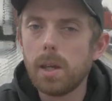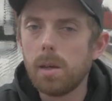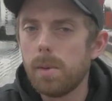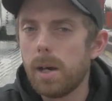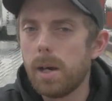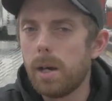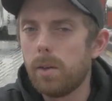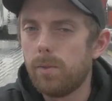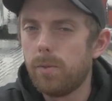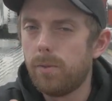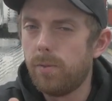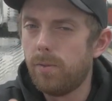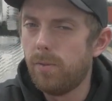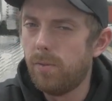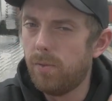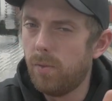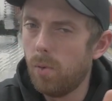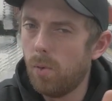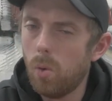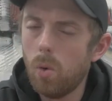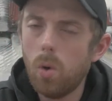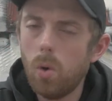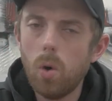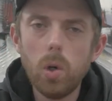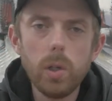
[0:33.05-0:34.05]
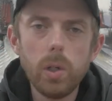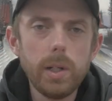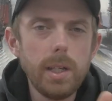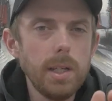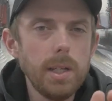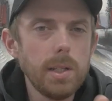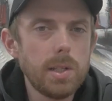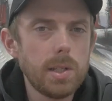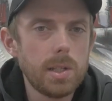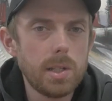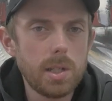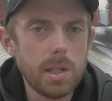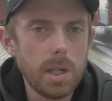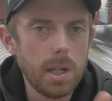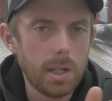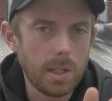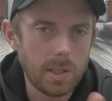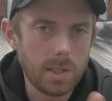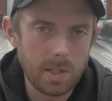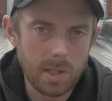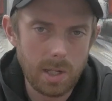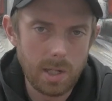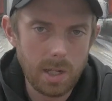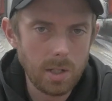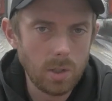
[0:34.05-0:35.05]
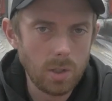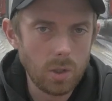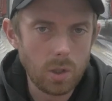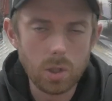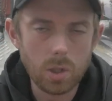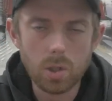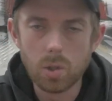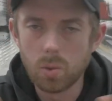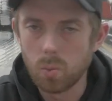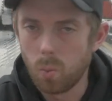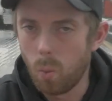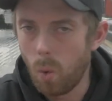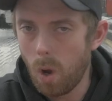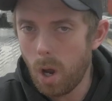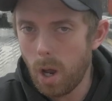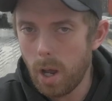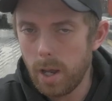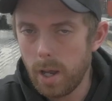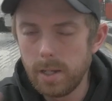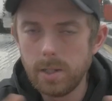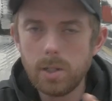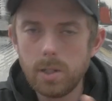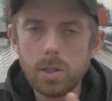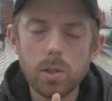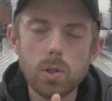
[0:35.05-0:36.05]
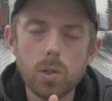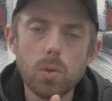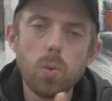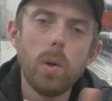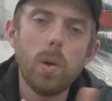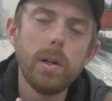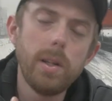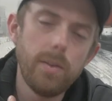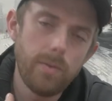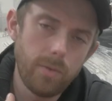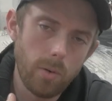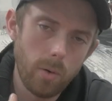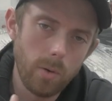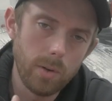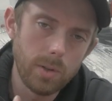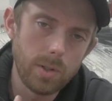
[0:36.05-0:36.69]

about 46 inches wide, 24